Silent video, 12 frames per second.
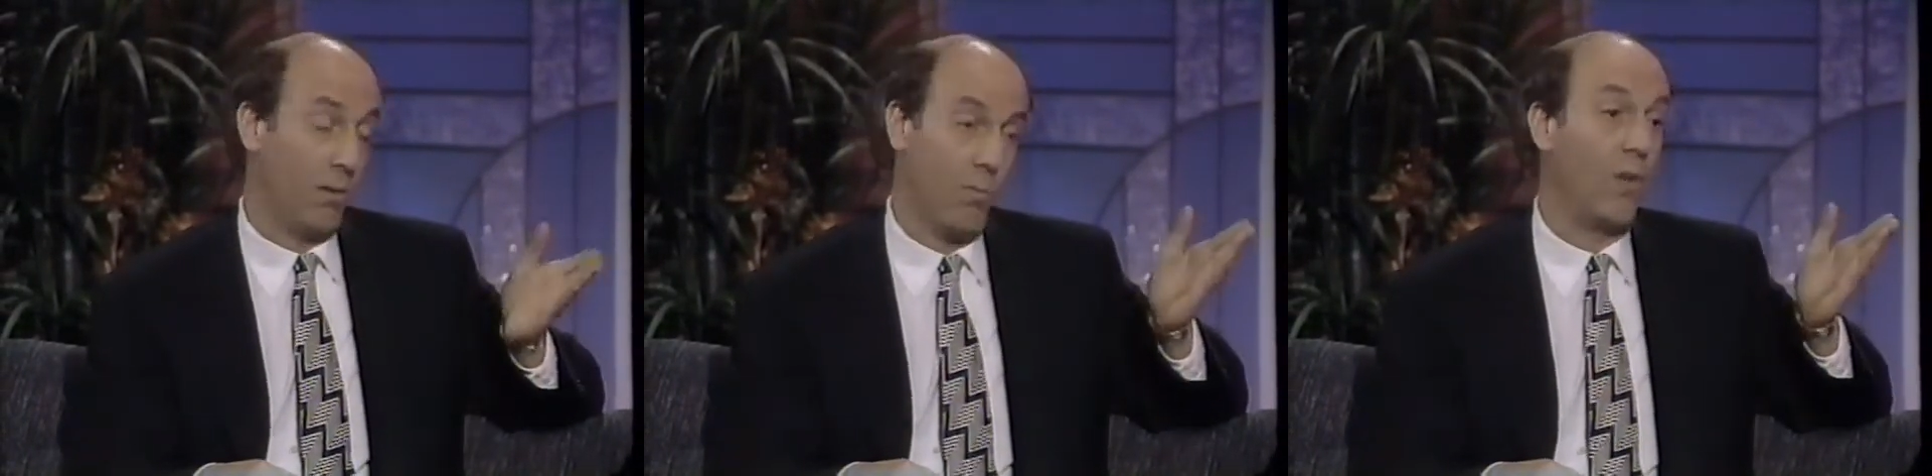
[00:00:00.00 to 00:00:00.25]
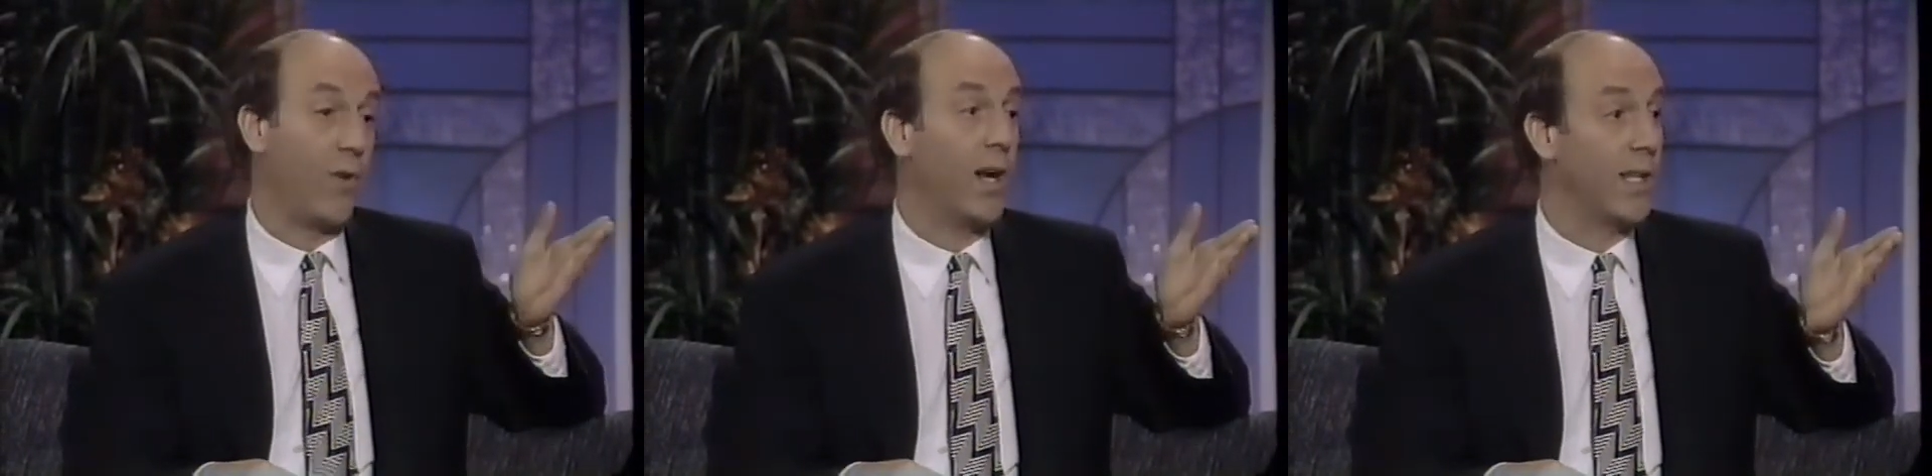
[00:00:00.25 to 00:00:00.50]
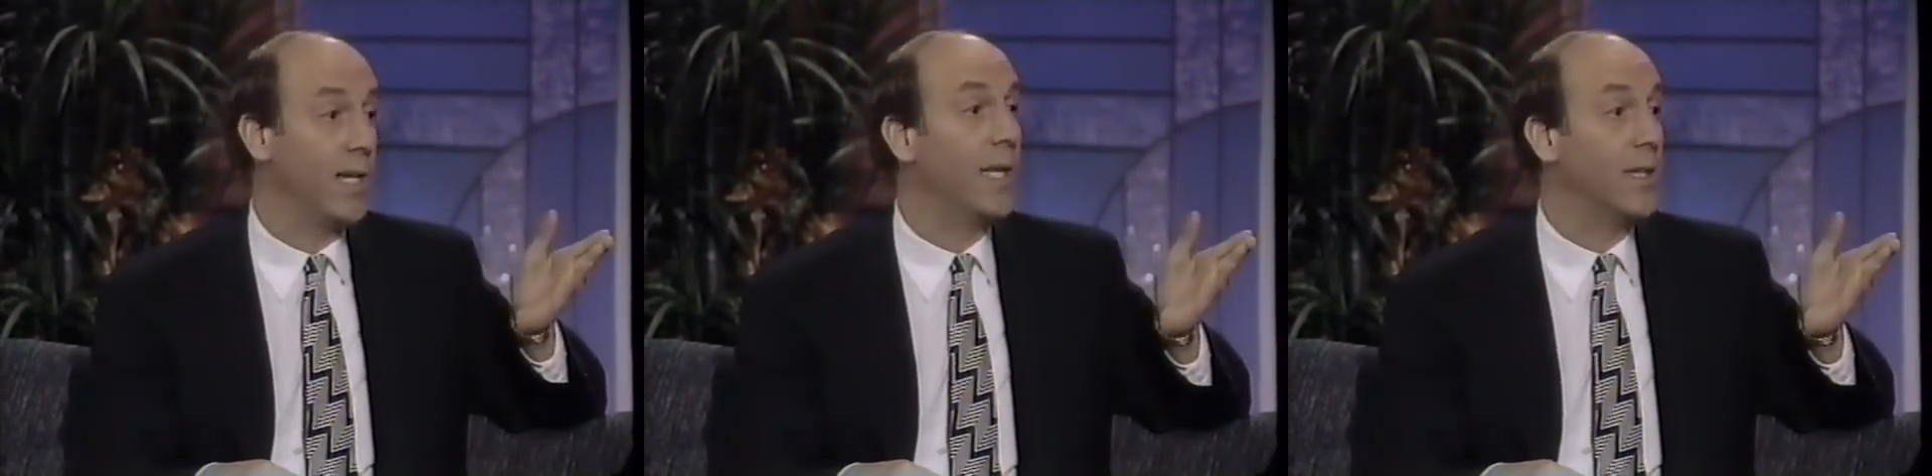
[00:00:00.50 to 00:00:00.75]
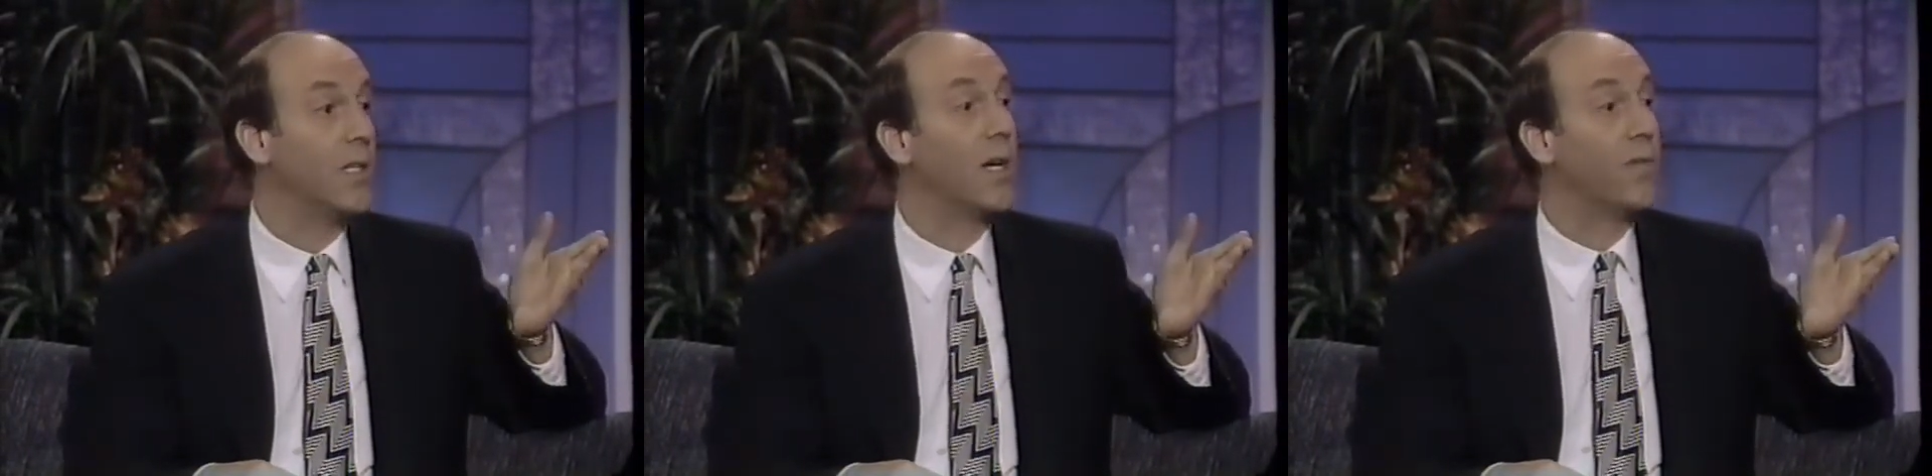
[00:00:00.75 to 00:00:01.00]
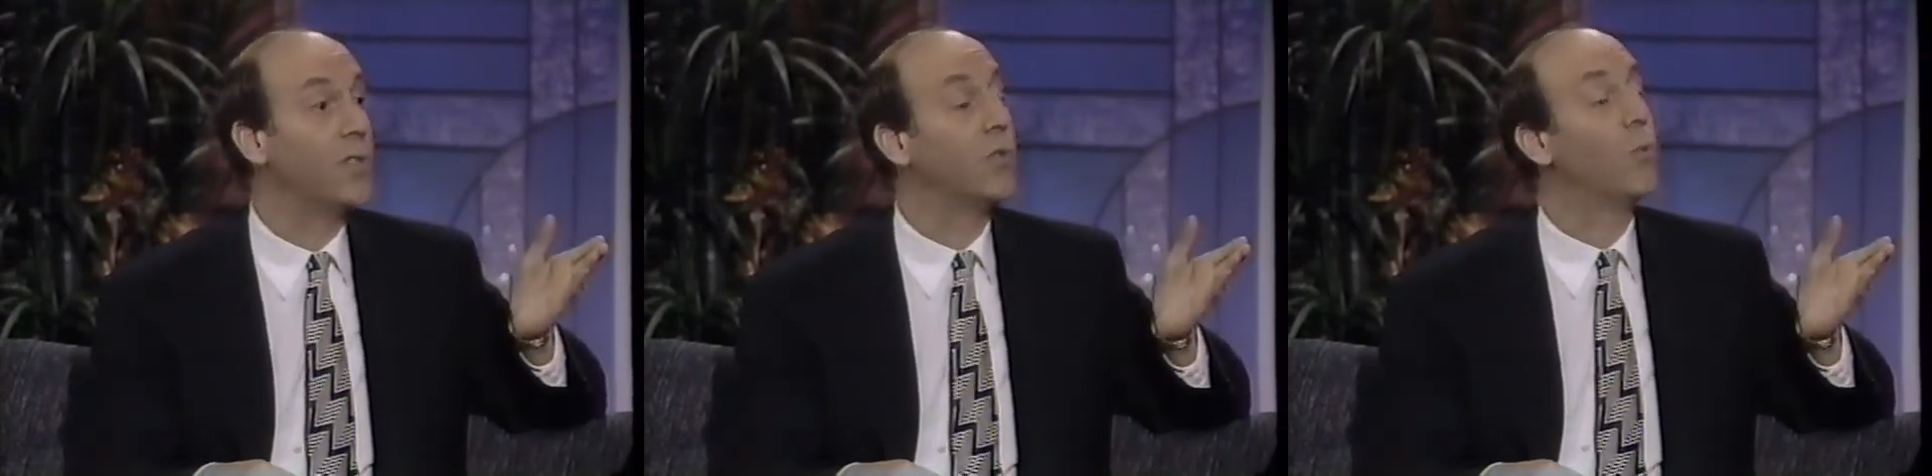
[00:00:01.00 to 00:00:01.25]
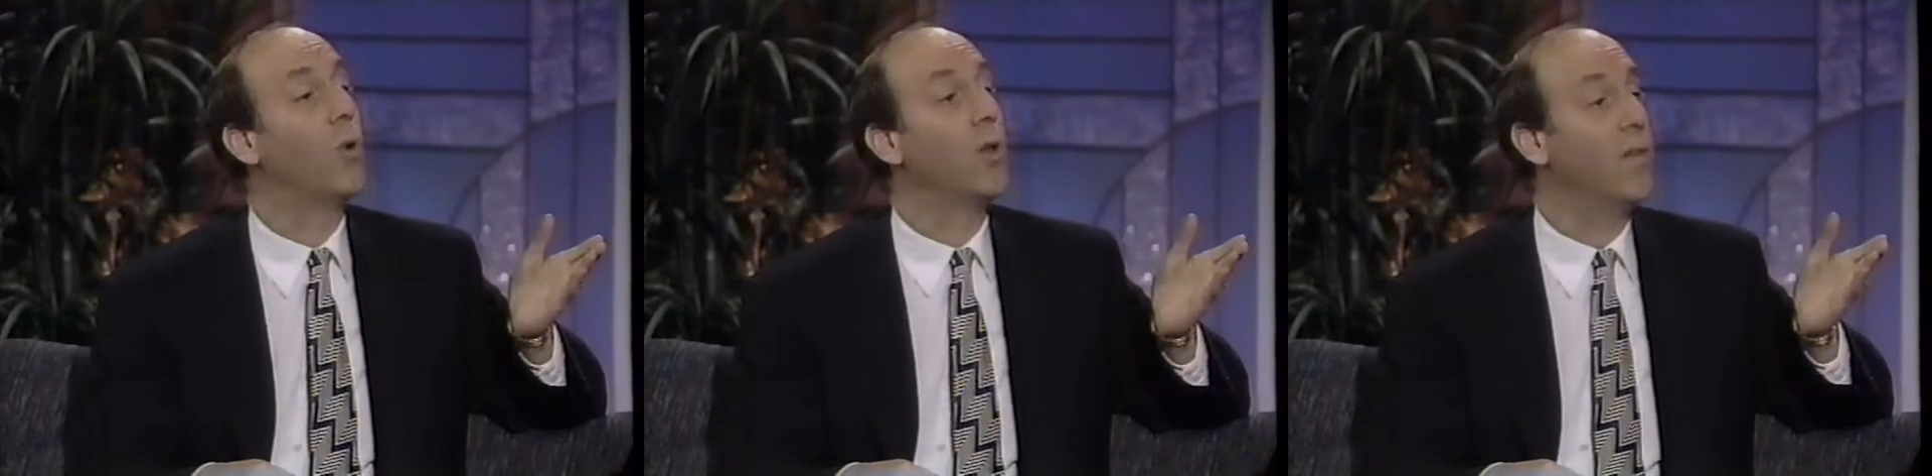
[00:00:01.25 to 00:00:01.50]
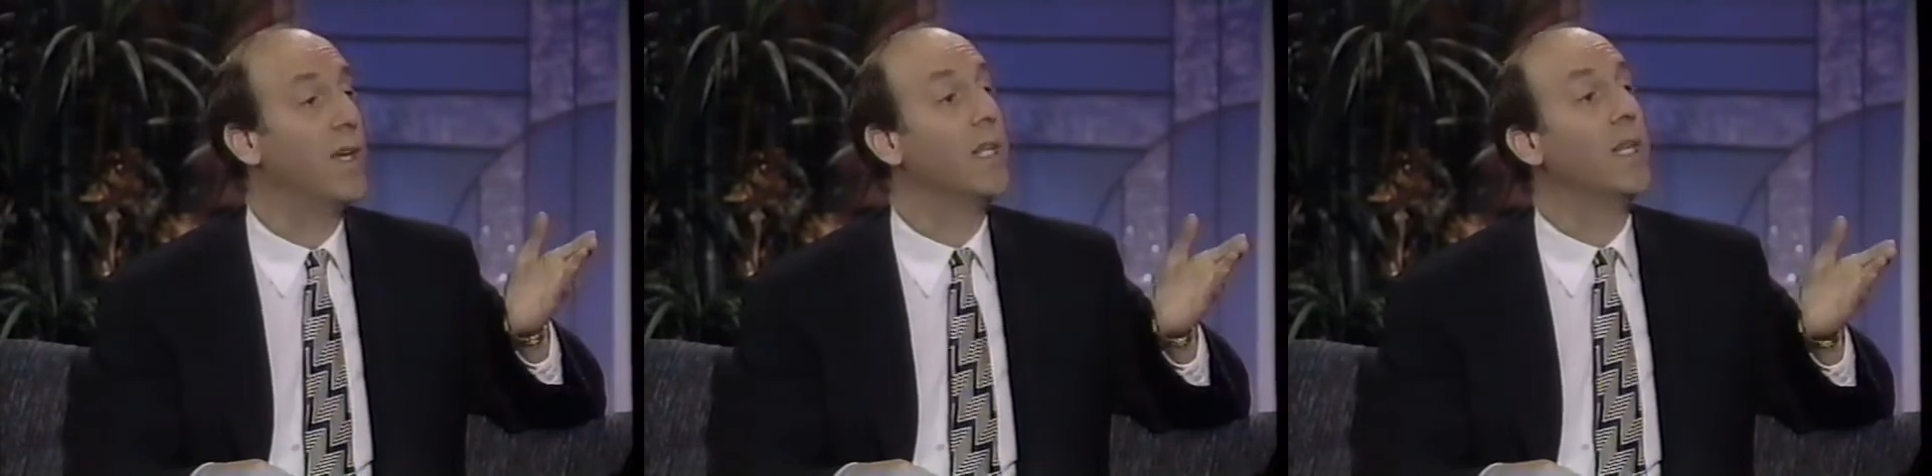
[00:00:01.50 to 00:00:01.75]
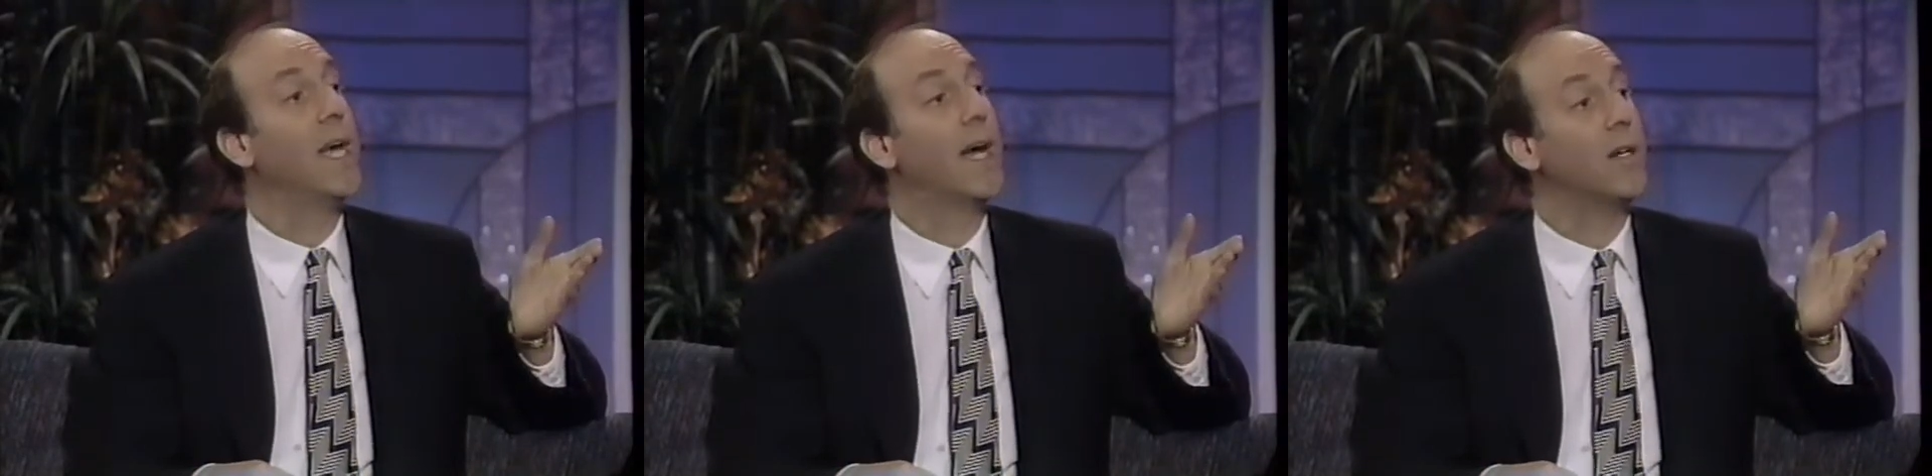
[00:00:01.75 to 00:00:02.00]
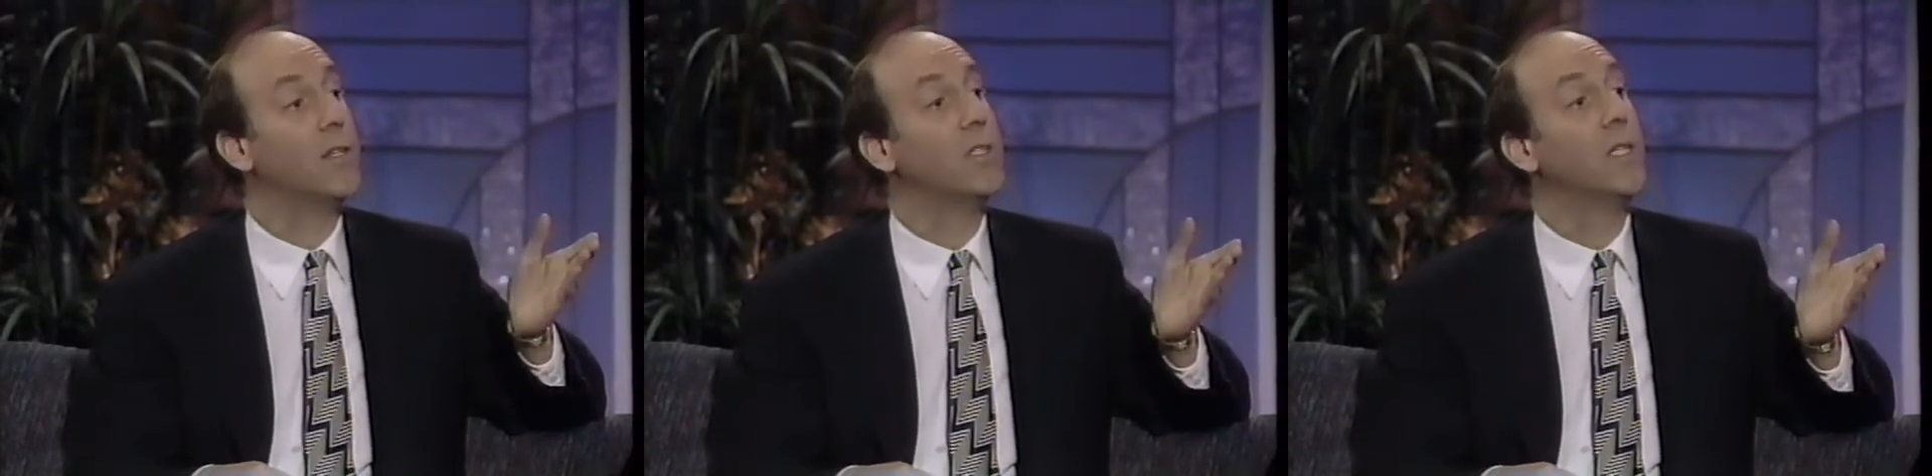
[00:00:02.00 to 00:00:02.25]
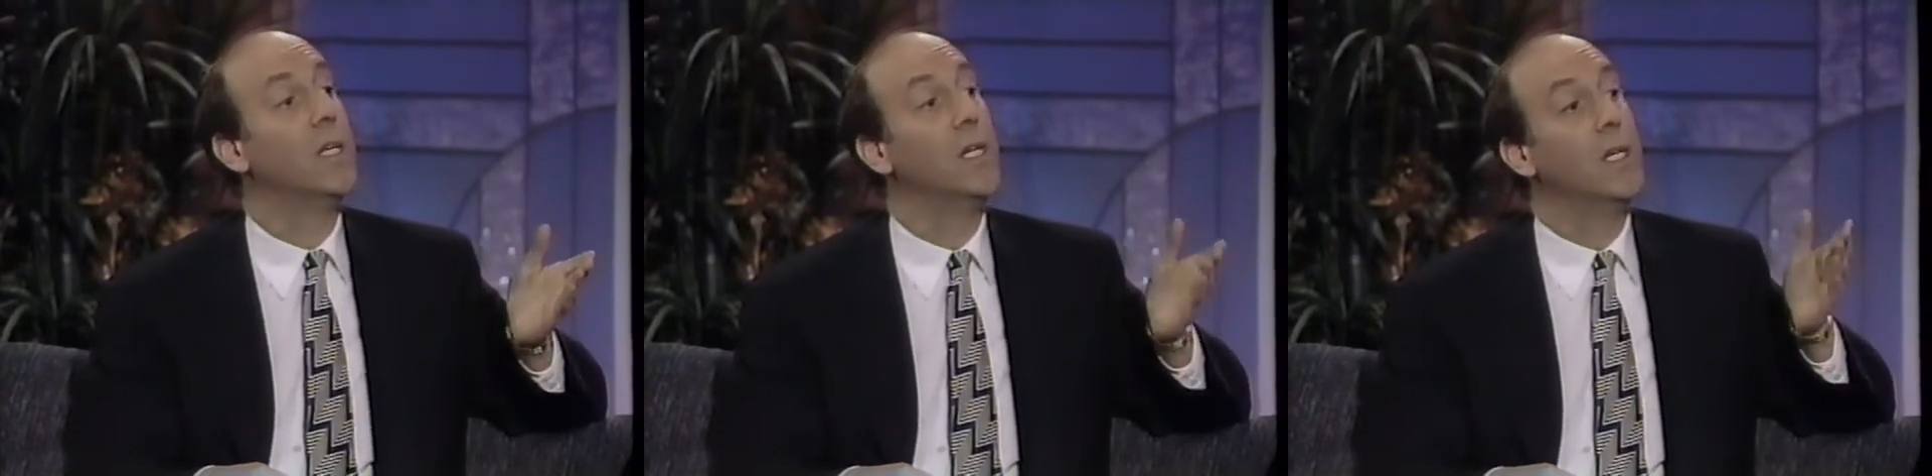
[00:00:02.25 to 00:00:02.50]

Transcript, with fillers: well, frankly, he had the toughest role of any of the actors,